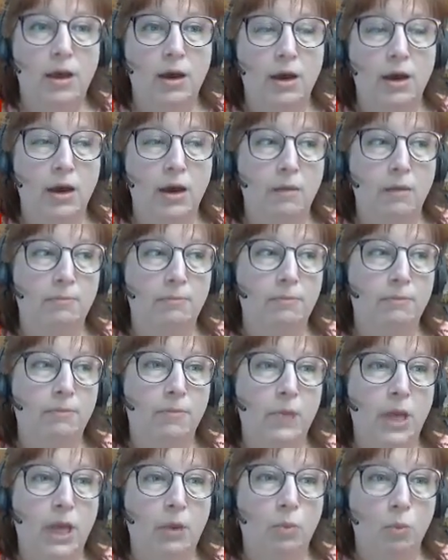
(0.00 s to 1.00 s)

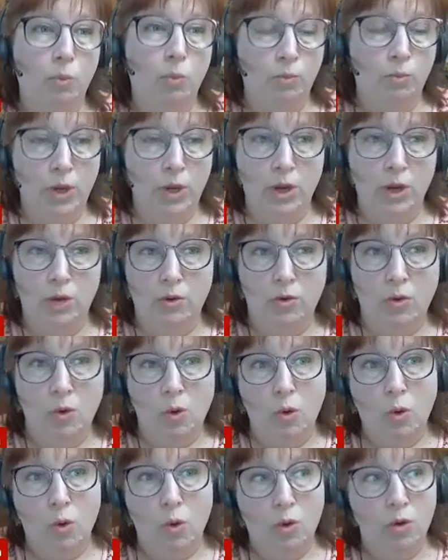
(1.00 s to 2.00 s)
and
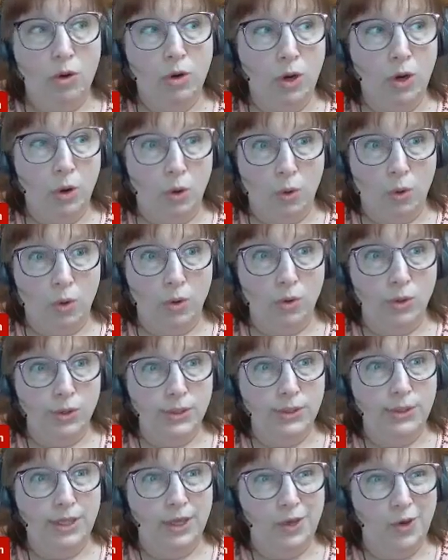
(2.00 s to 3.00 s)
or
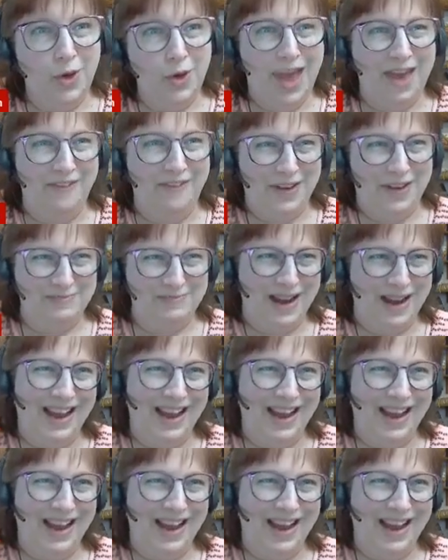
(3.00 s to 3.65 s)
goals that you have in